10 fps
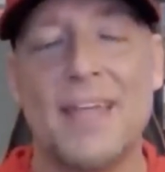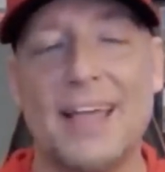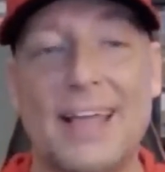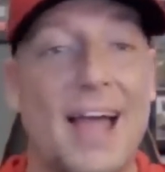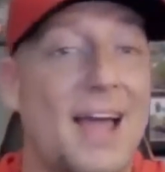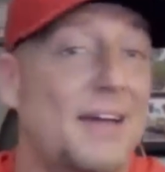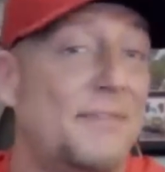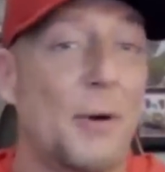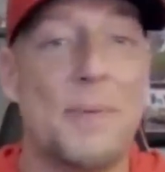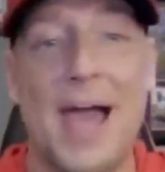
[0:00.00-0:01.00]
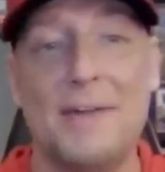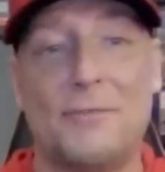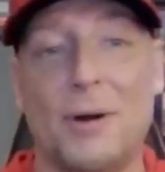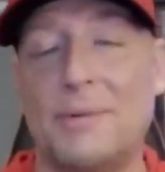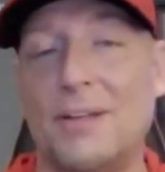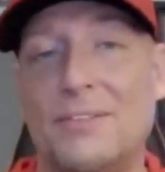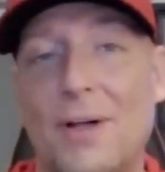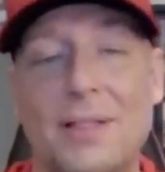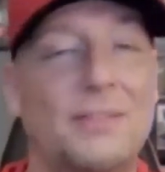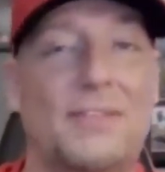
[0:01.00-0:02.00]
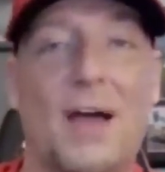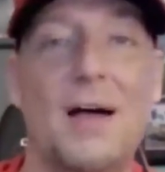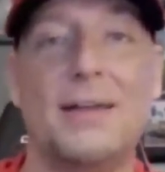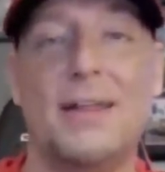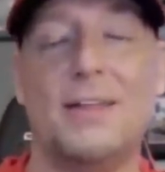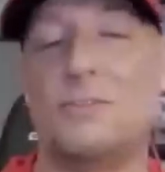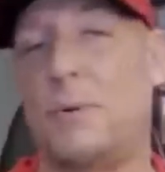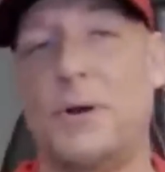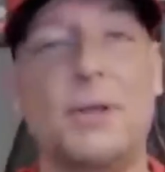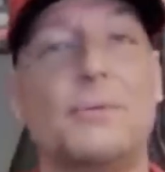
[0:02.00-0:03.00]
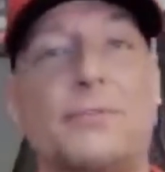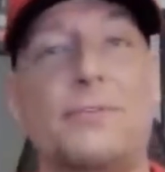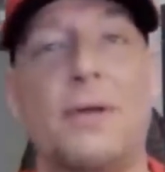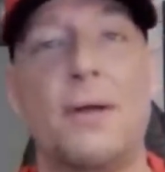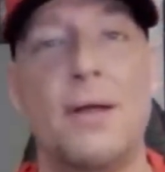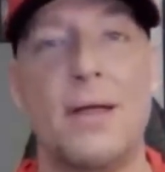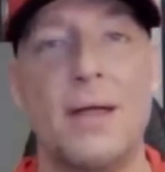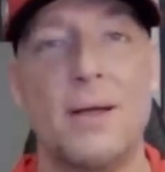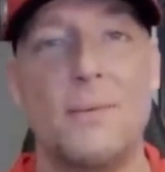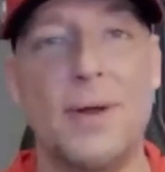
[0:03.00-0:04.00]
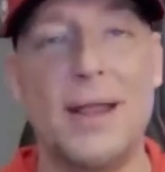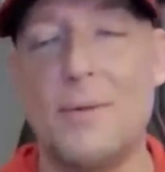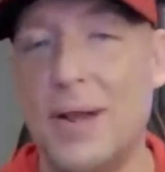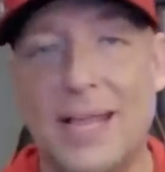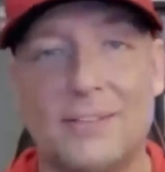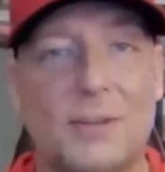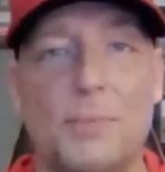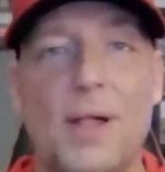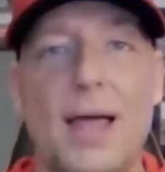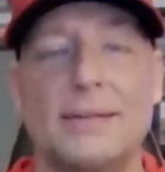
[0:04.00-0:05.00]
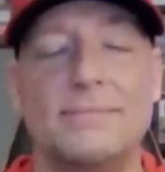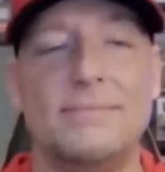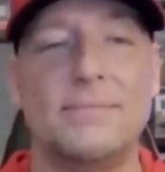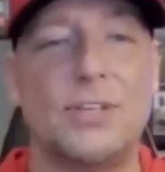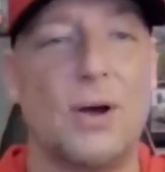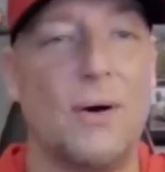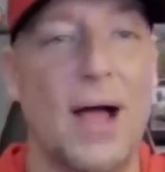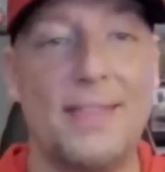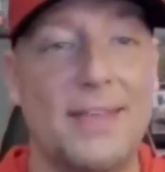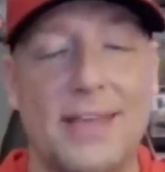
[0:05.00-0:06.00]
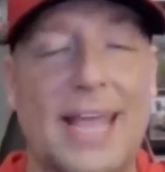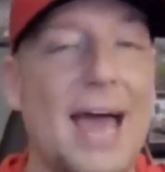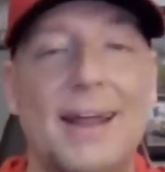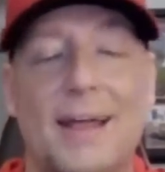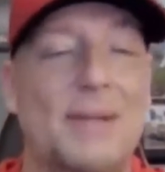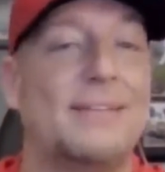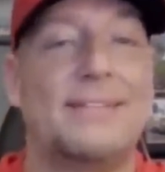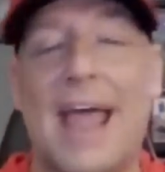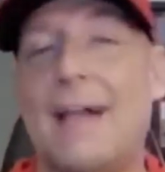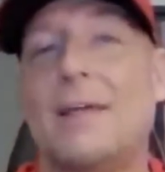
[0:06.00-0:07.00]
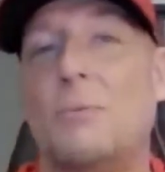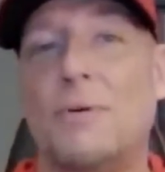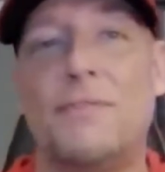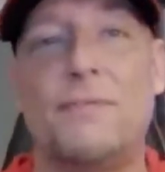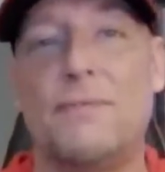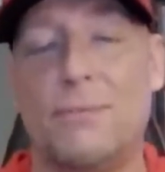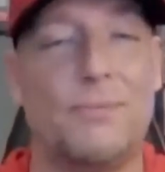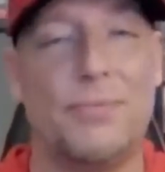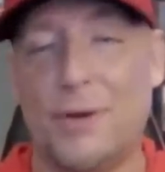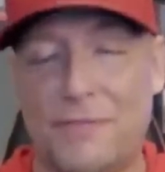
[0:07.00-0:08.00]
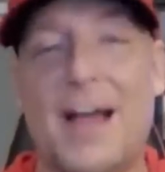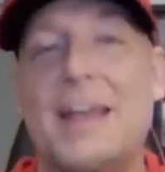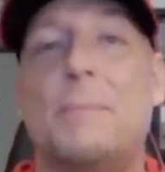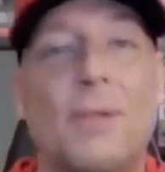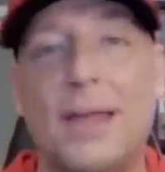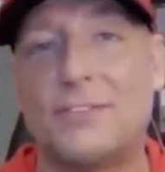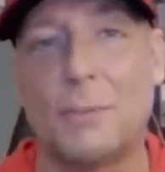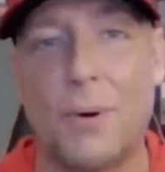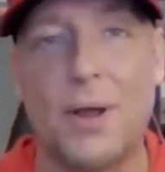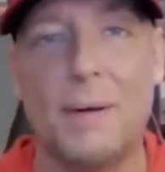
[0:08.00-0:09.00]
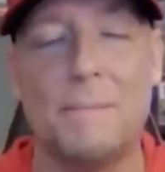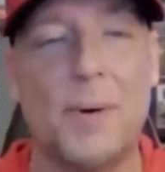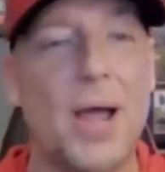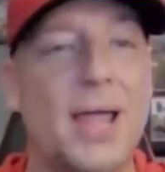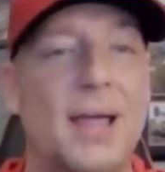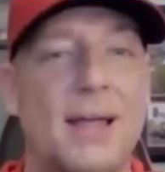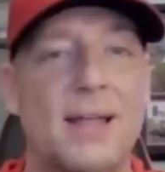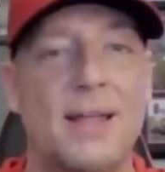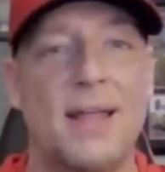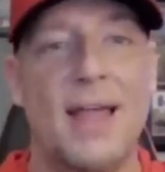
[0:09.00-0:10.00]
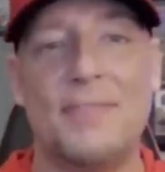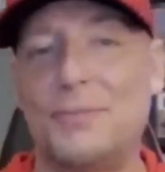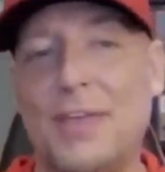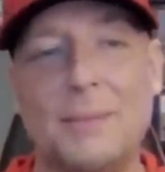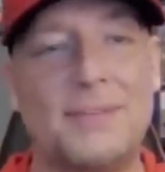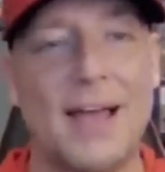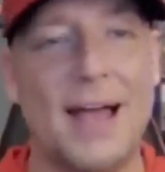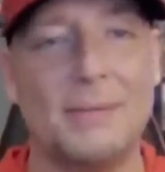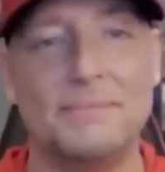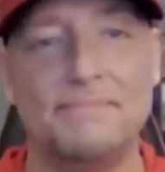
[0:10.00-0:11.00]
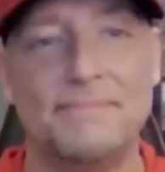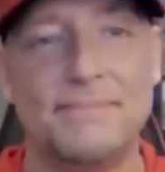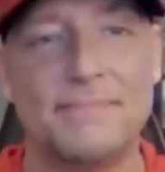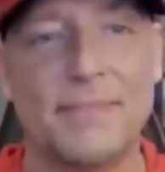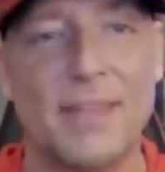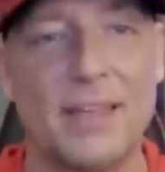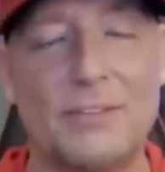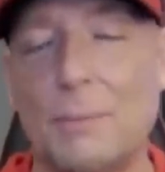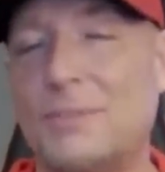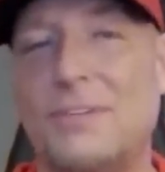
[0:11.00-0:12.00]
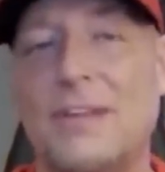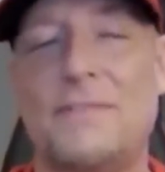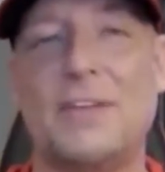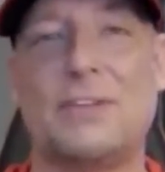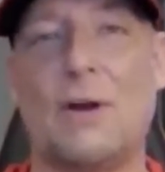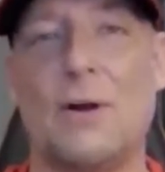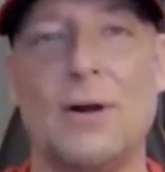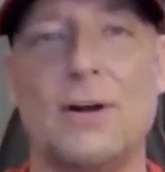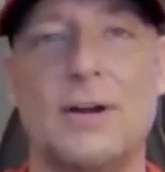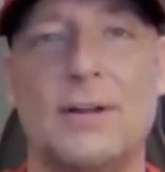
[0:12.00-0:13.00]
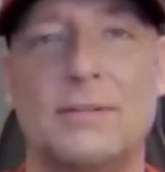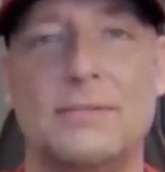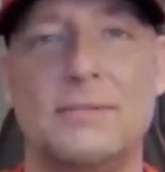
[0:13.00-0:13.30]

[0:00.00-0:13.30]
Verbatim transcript: Like, I, I feel bad for him because all he's done is produce when he when he gets to play. So I, you got to. I mean, talent will they'll find a place to put him. But at the same time, it's almost as if he's earned